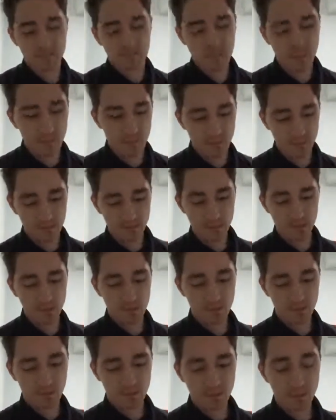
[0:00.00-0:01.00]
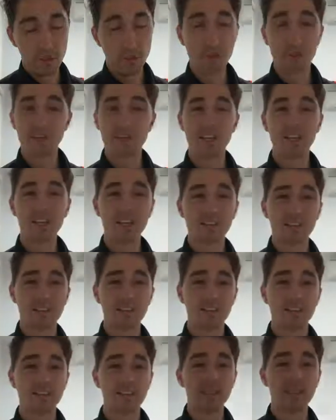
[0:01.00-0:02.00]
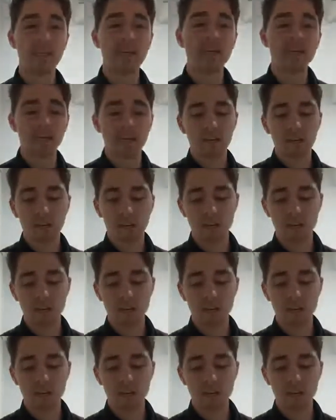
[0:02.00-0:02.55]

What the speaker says: It's round 13, I think, this weekend,